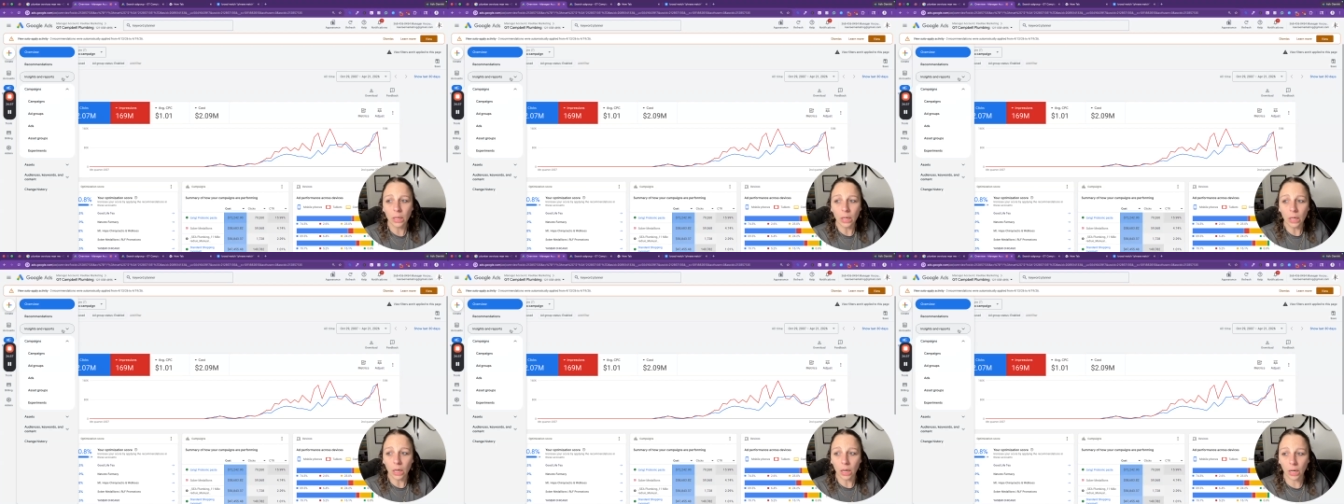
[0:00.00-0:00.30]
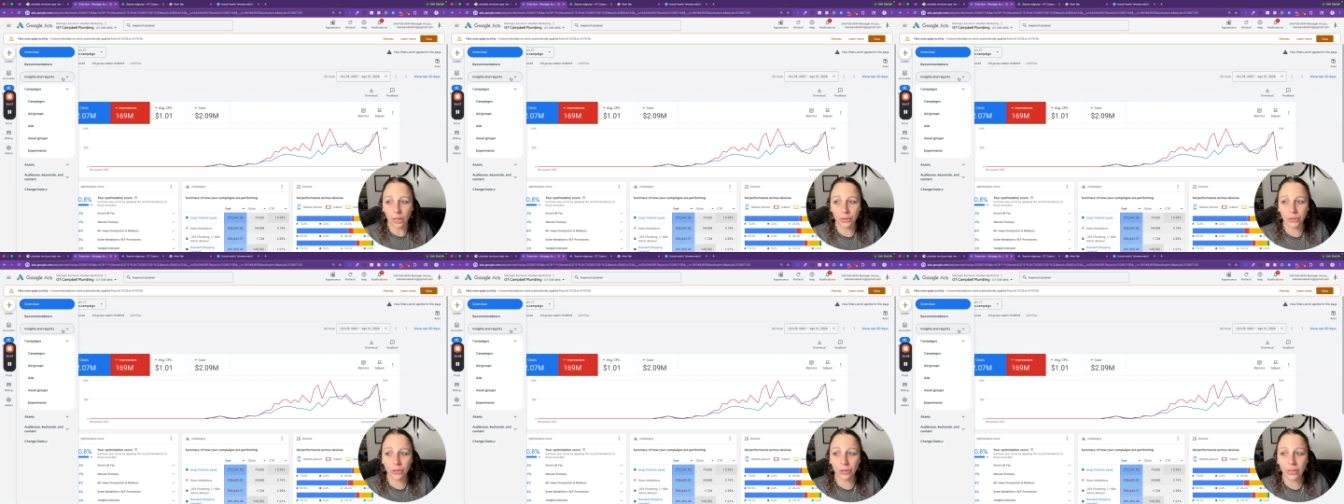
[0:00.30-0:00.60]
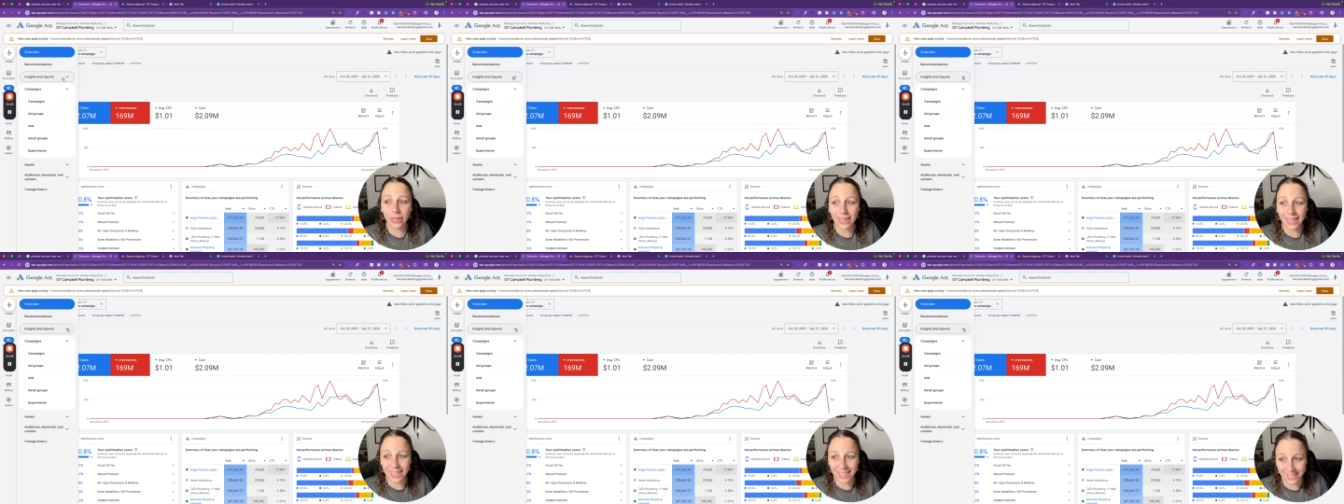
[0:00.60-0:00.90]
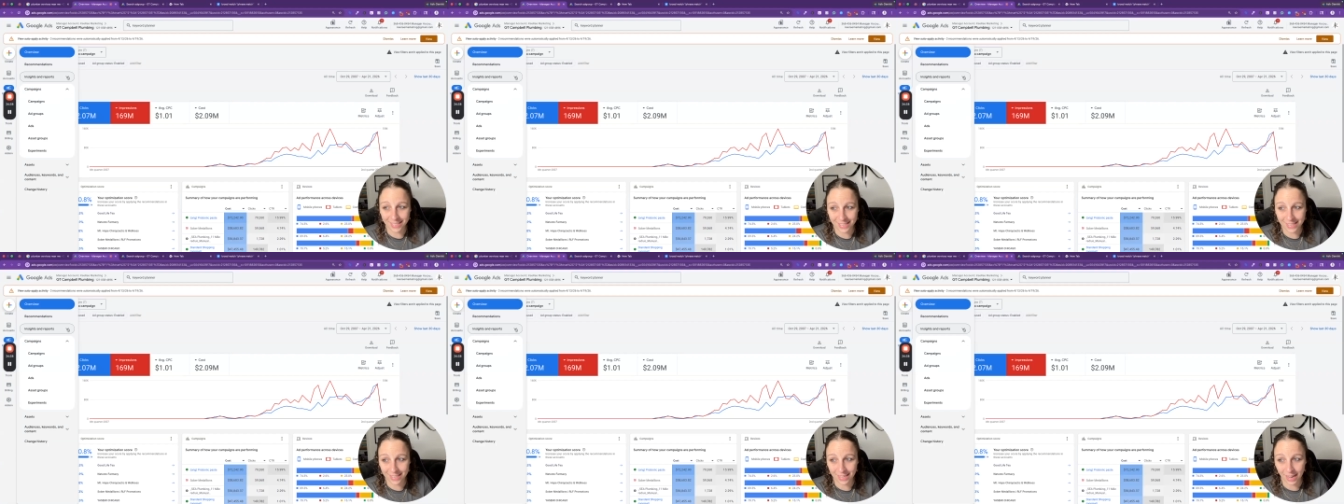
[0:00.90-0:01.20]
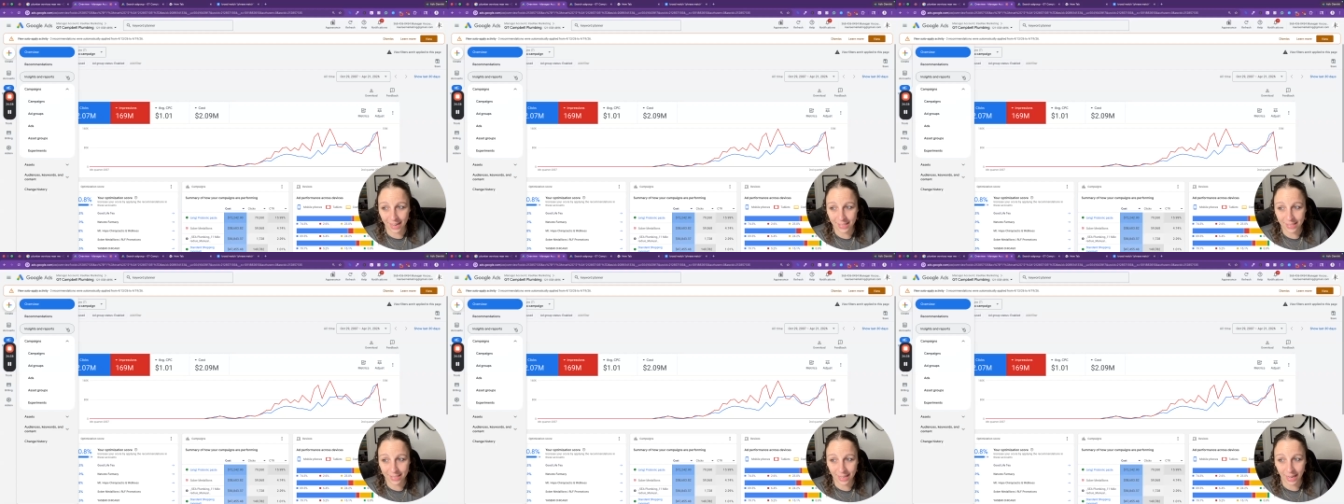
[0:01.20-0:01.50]
Under
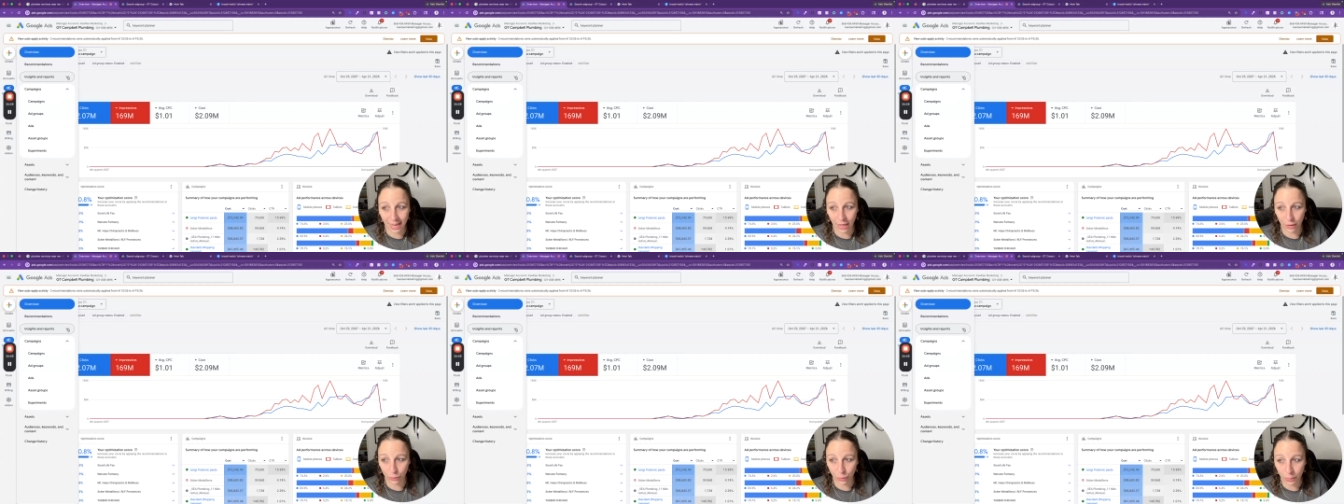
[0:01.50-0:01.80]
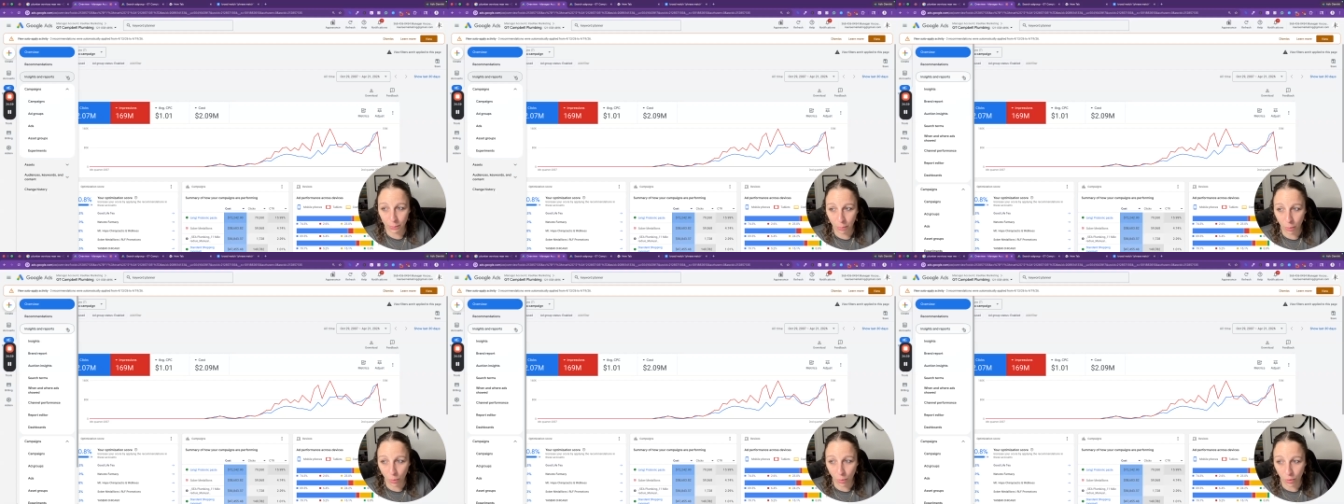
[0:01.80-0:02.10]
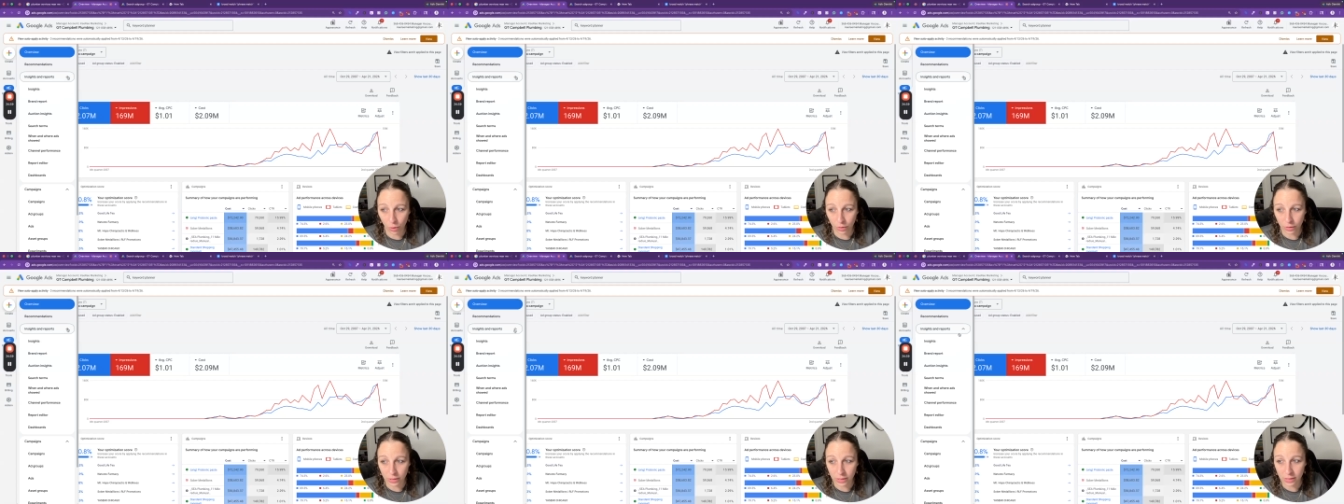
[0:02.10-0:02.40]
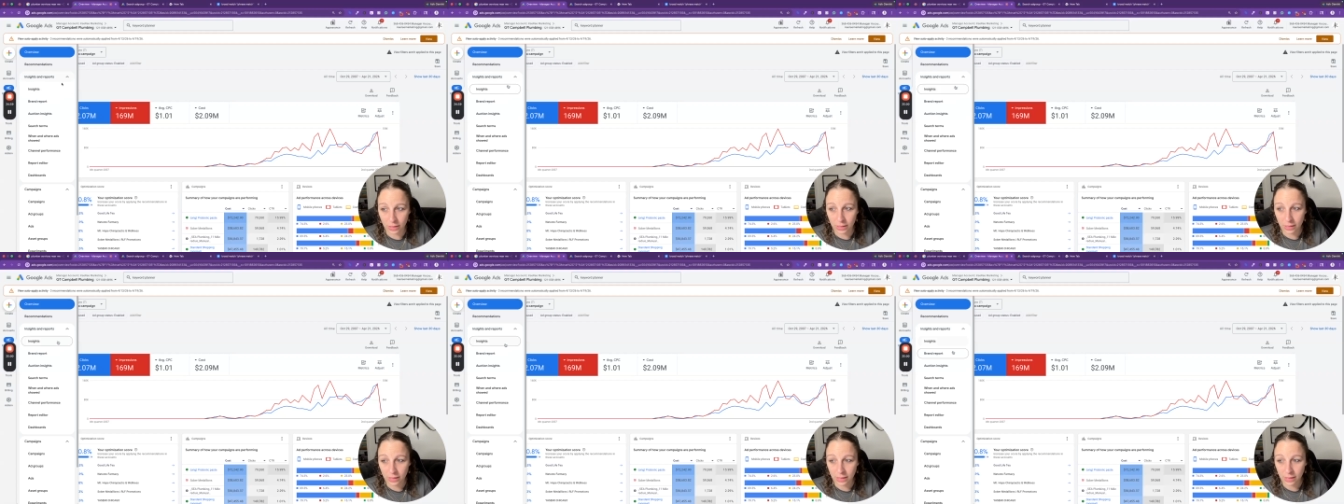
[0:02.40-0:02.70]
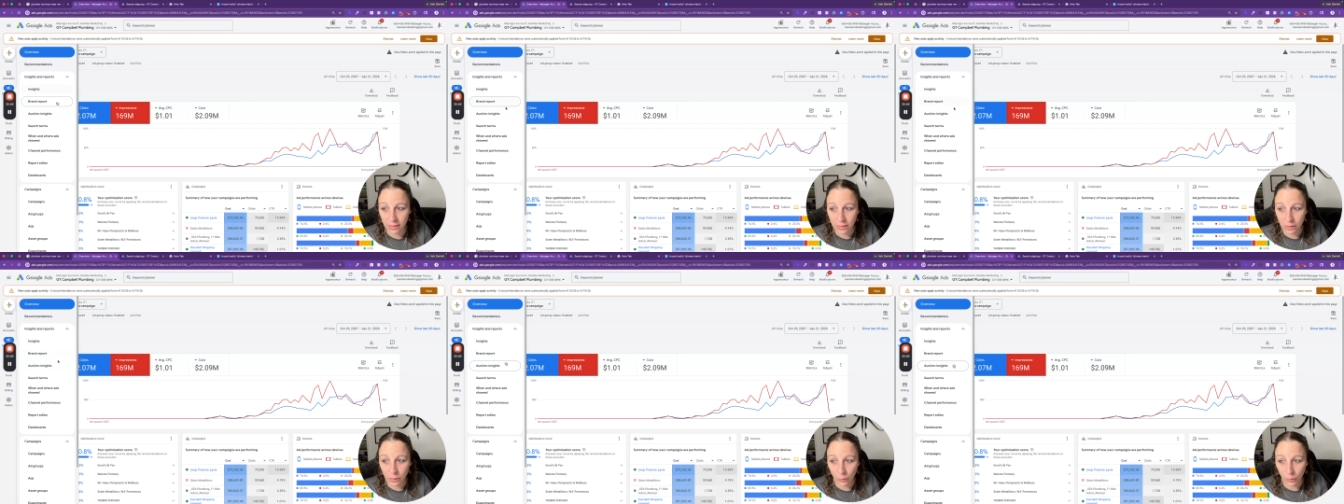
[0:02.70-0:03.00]
Insights and Reports,
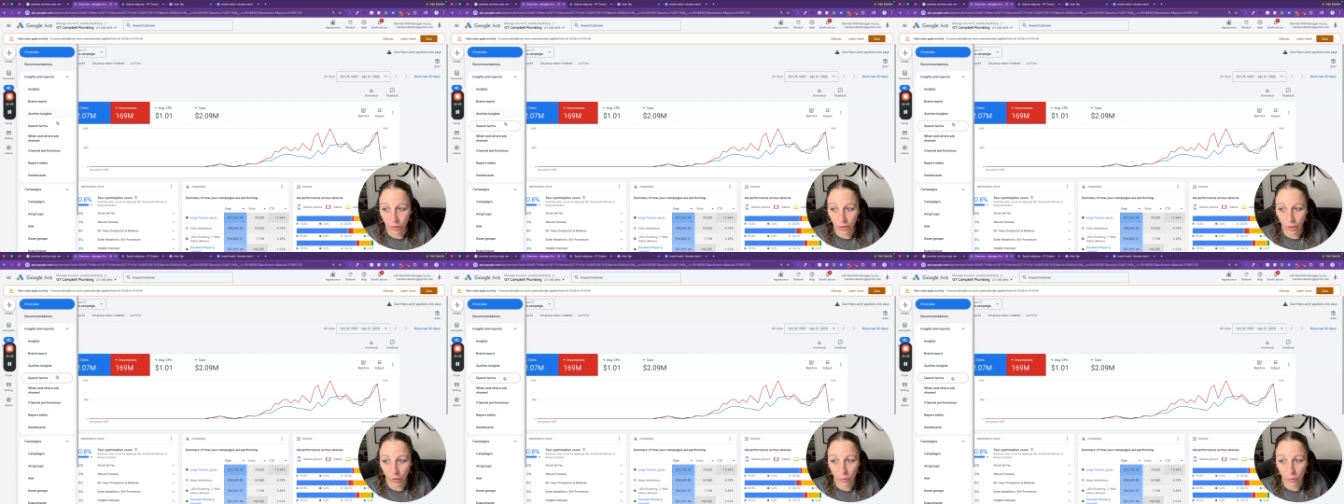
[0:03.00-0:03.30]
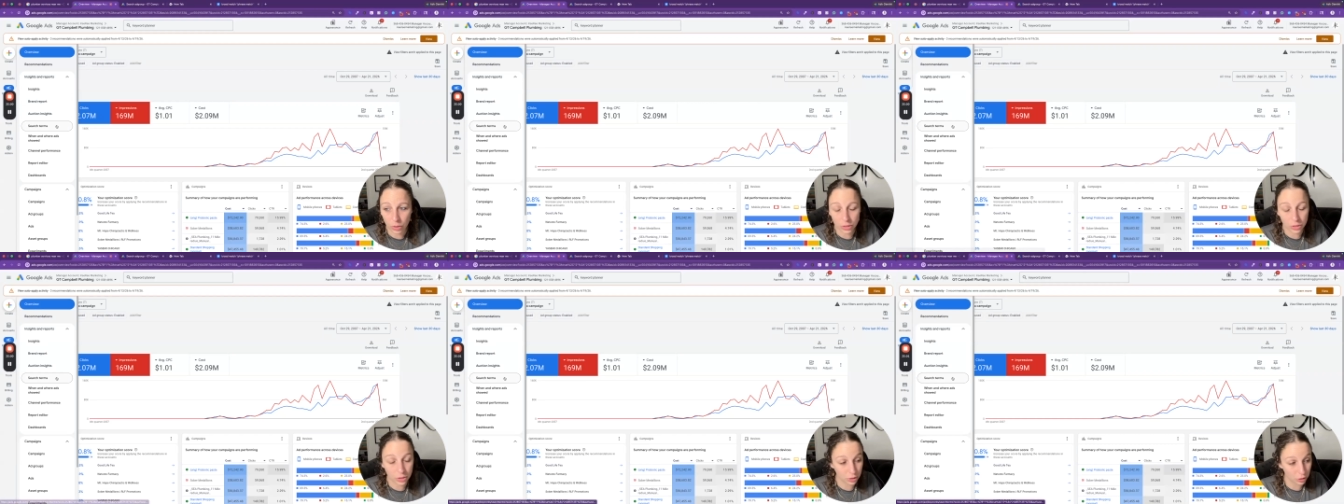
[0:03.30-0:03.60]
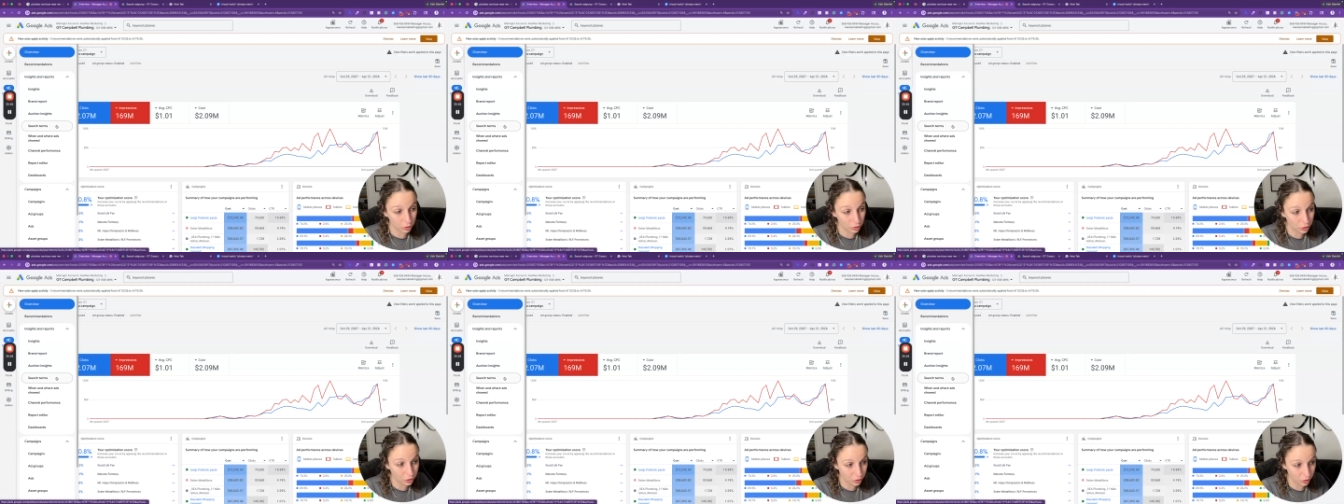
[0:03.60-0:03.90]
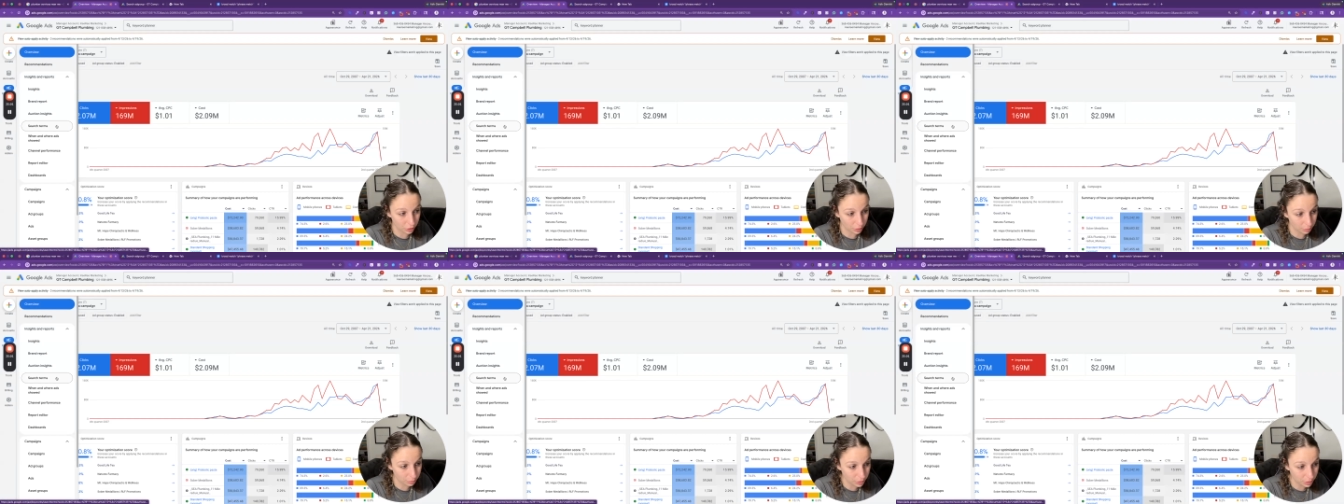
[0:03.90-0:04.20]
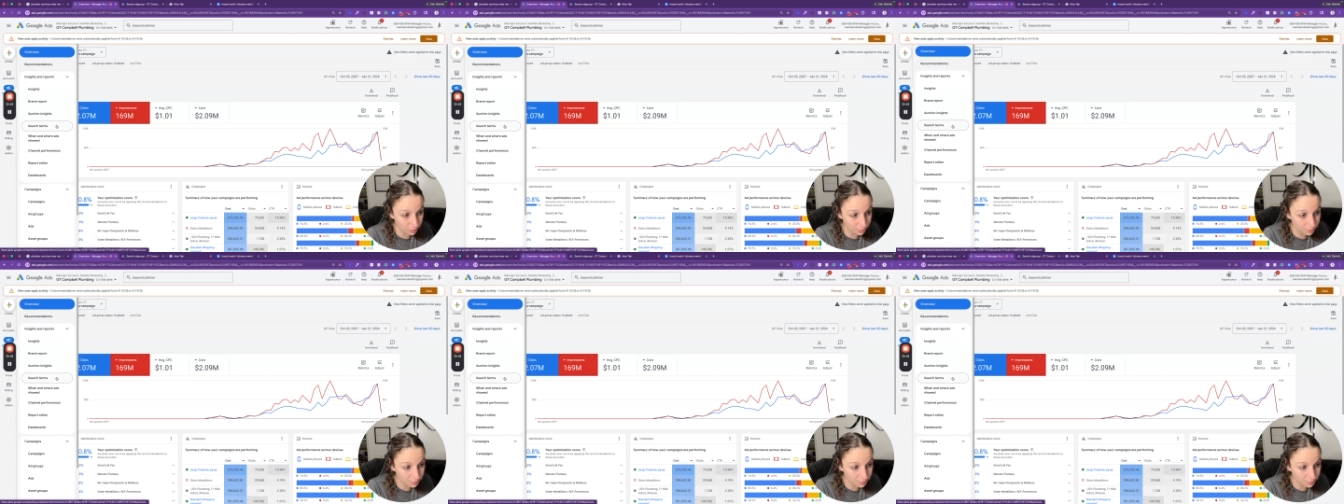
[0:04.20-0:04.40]
we're going to go to Search Terms.